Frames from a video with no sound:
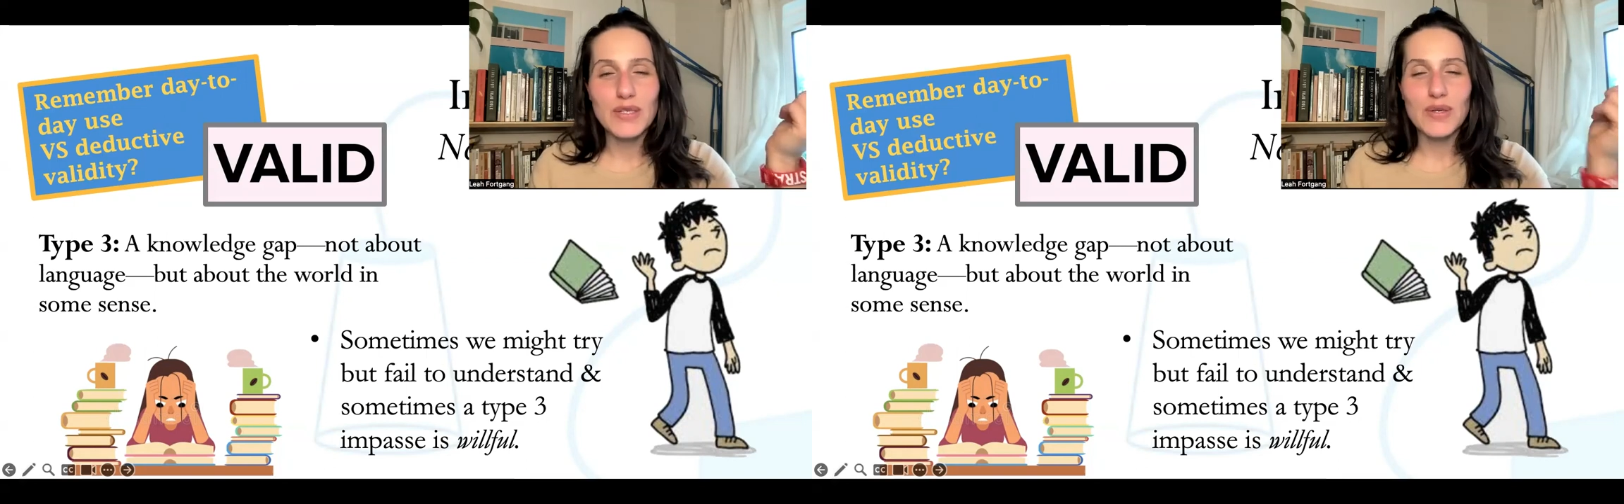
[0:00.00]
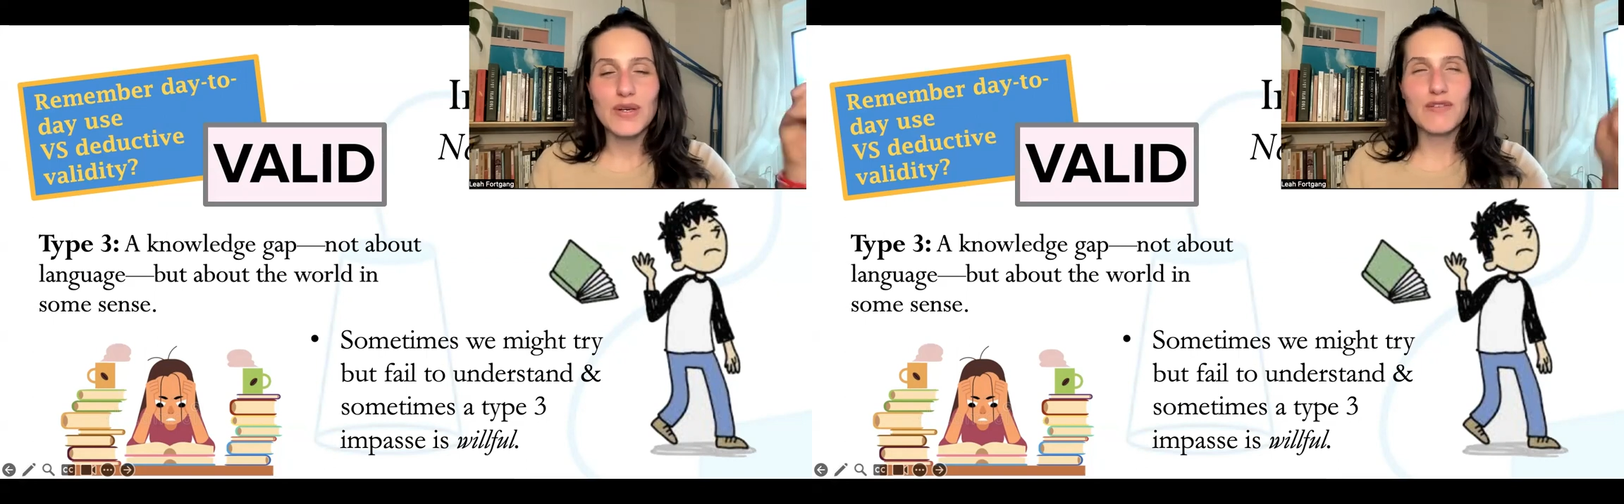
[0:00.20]

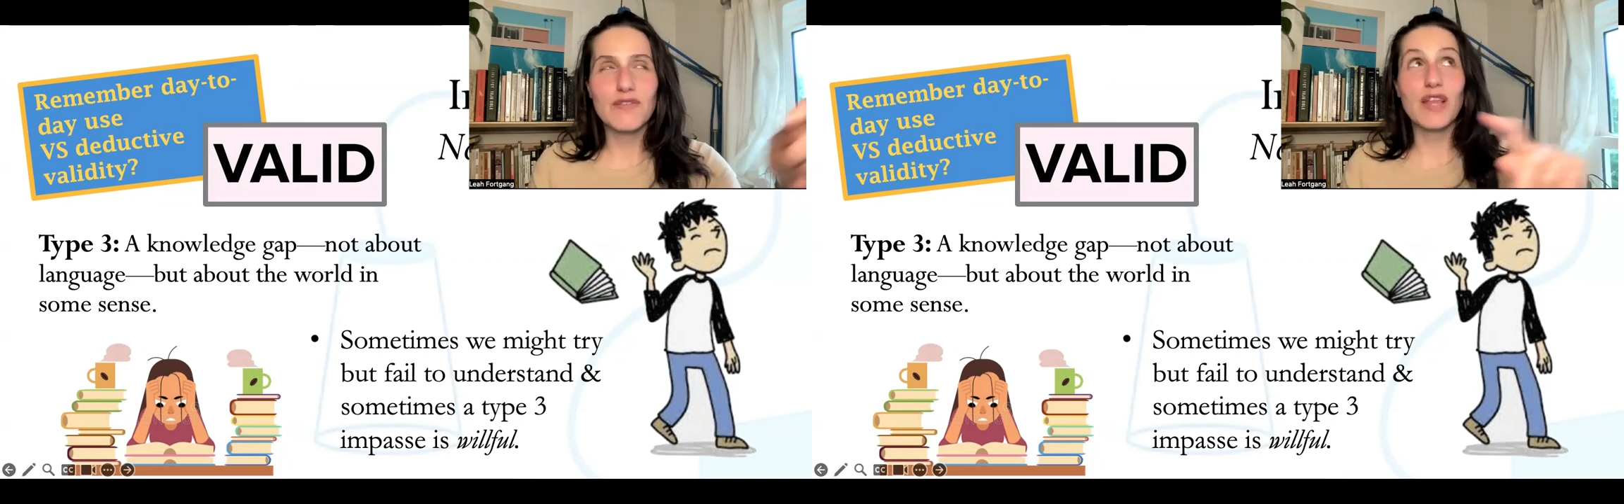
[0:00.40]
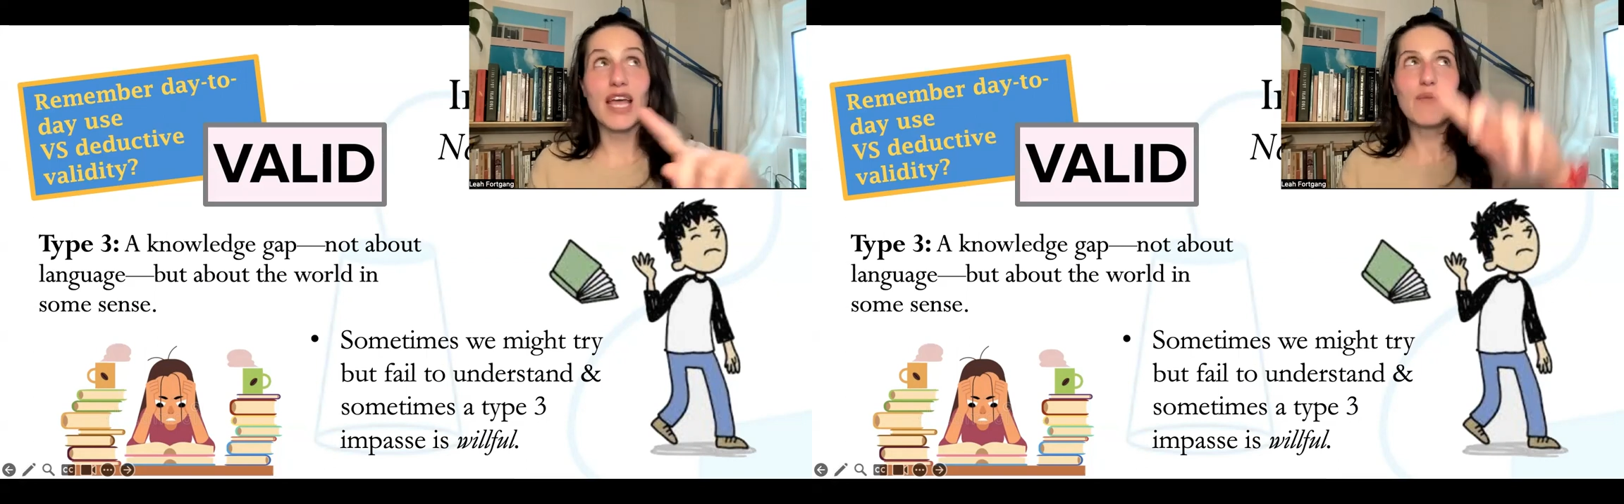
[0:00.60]
sort of
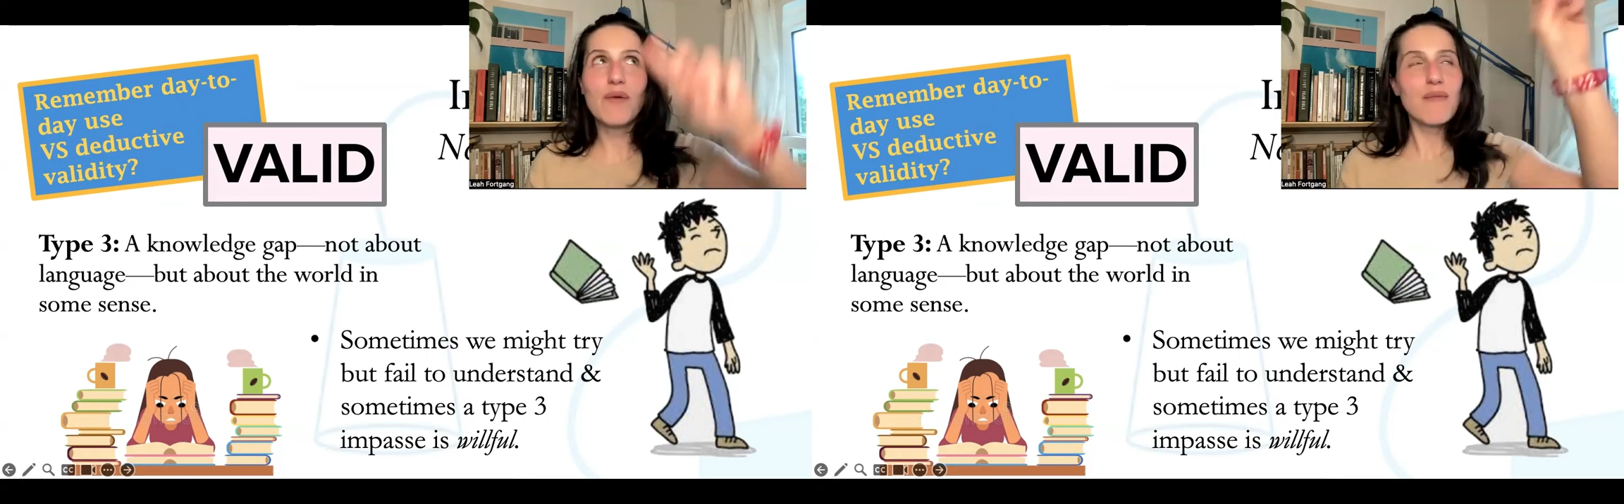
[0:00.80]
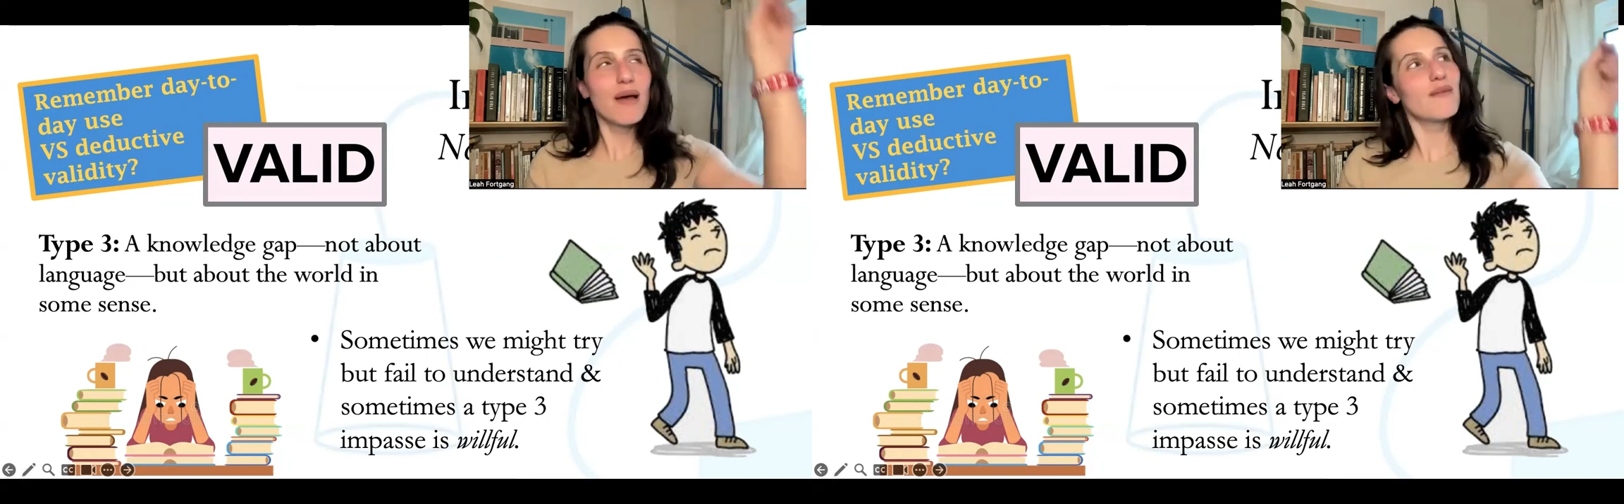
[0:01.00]
like
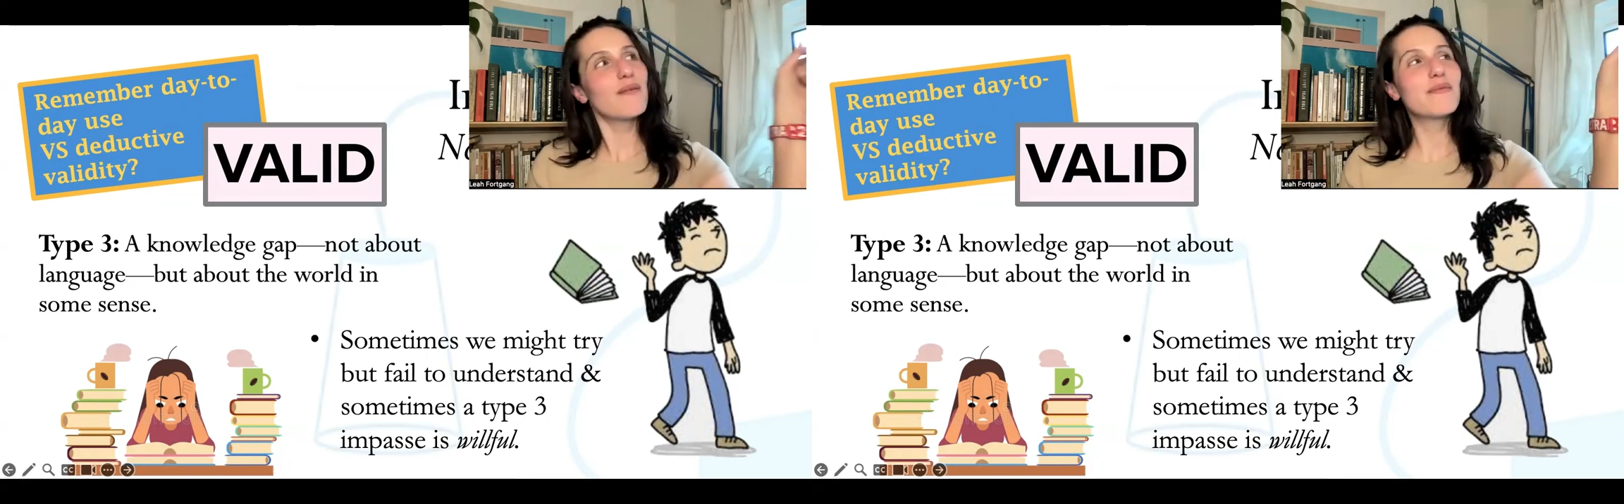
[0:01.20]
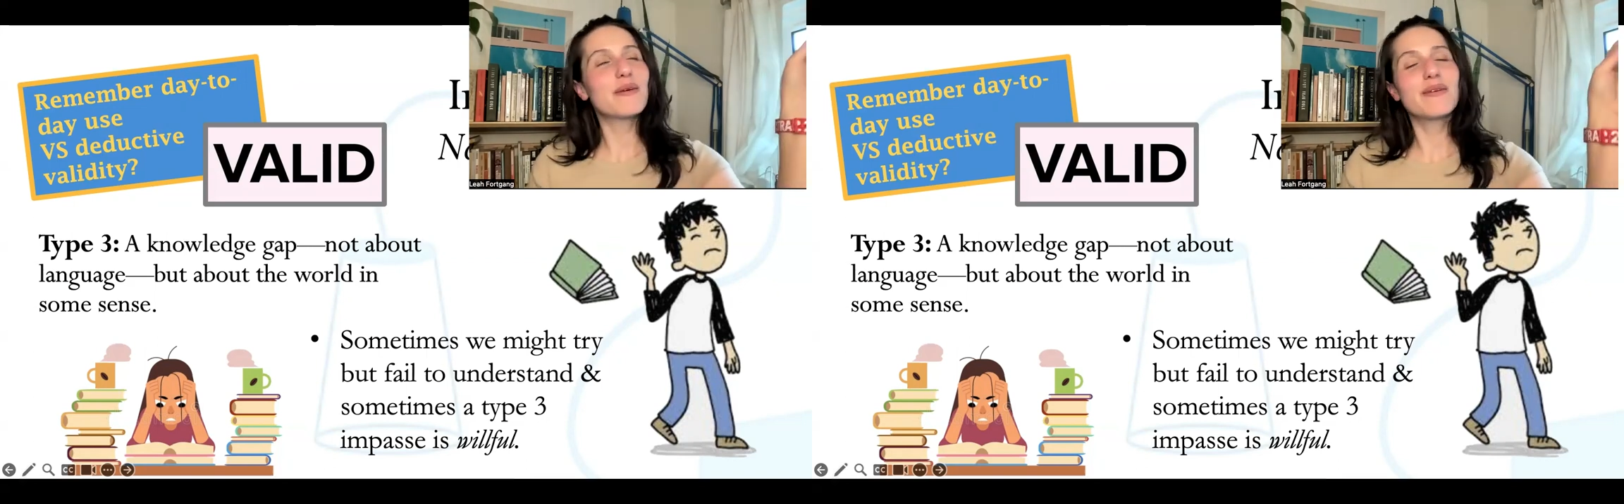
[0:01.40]
way back
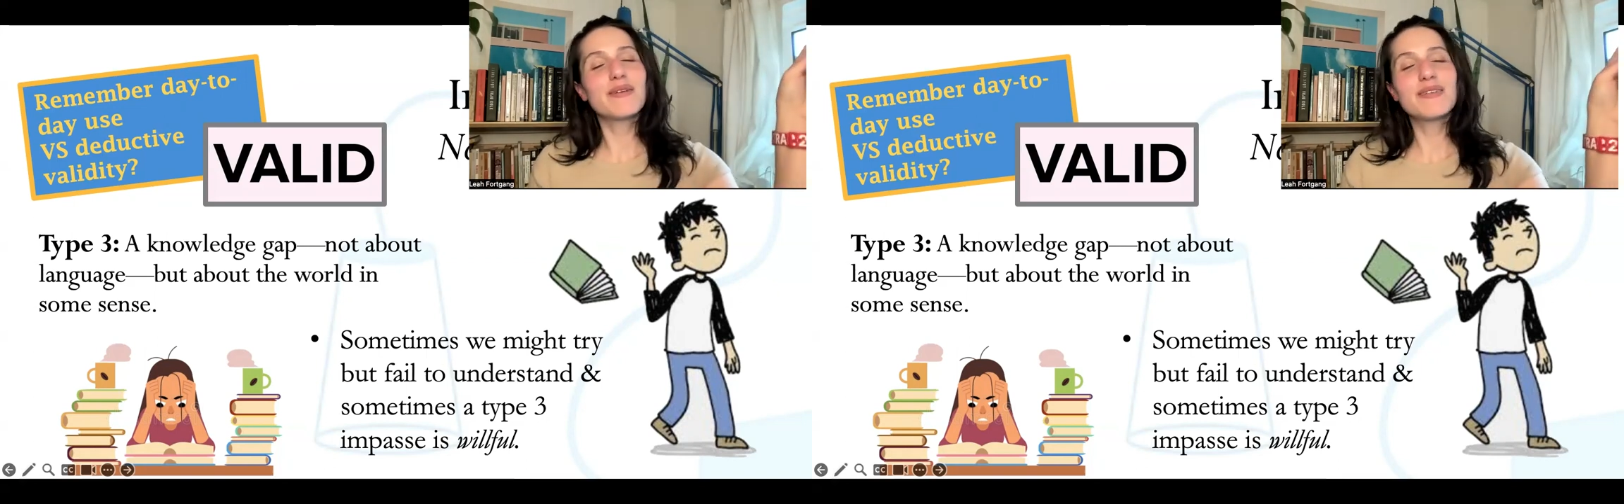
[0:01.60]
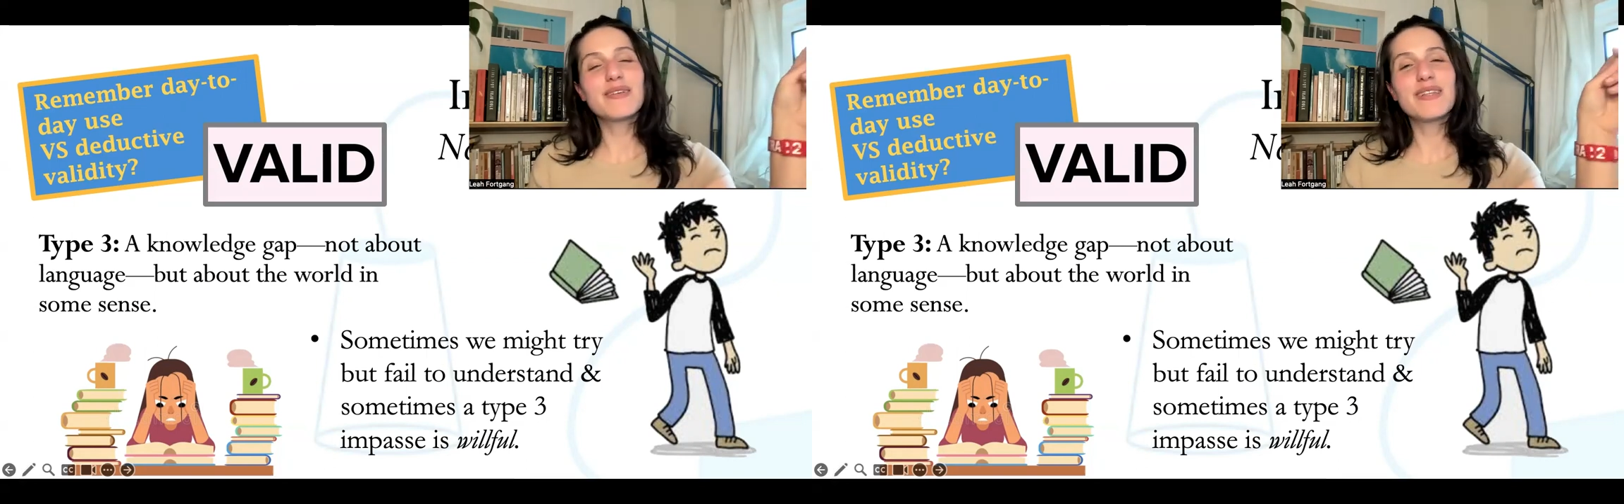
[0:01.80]
when we were
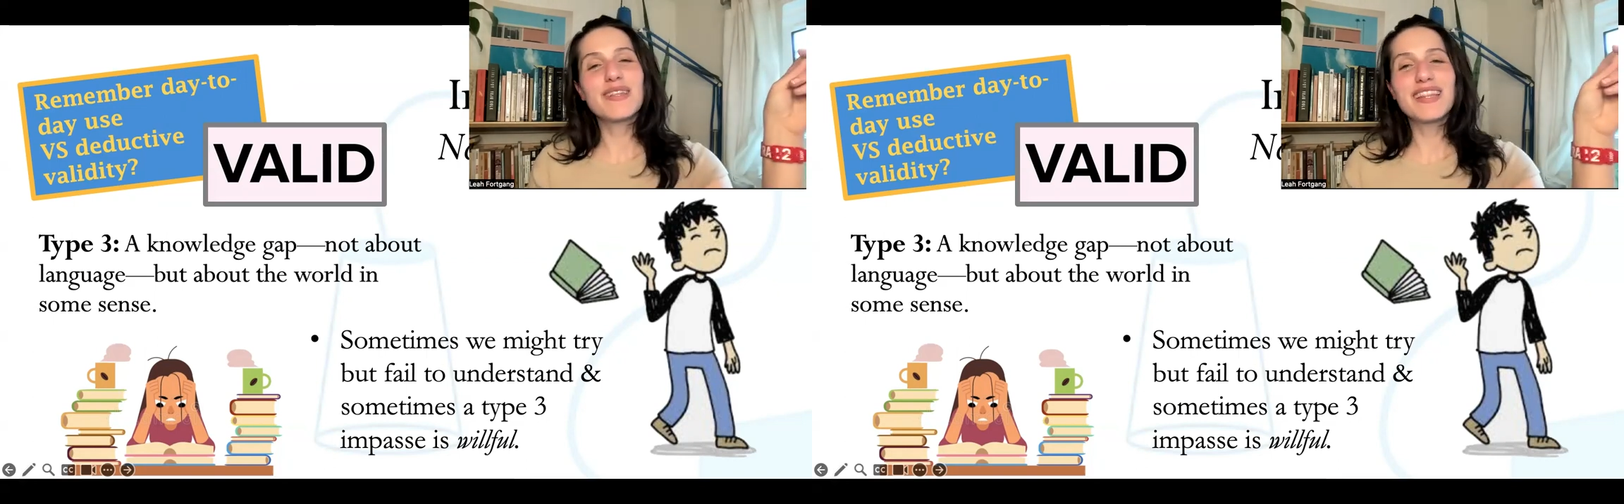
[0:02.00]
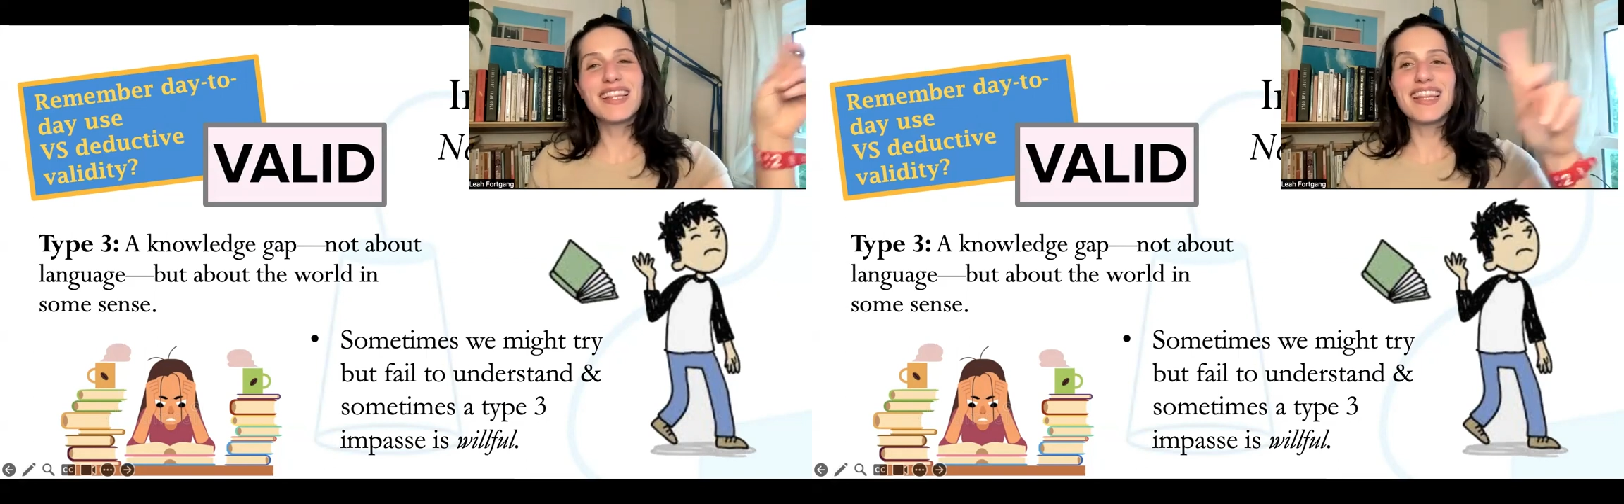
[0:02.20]
doing